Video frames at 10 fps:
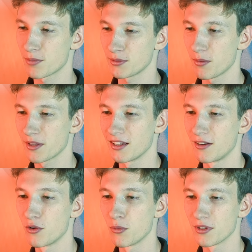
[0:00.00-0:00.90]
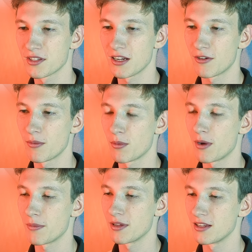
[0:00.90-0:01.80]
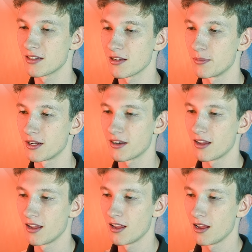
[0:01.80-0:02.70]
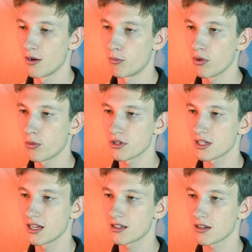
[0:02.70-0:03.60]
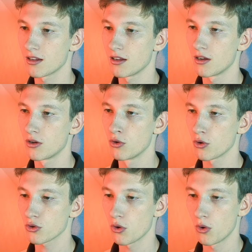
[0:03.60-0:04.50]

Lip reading: Probably in a normal CRM, it might be easier, but we want to get not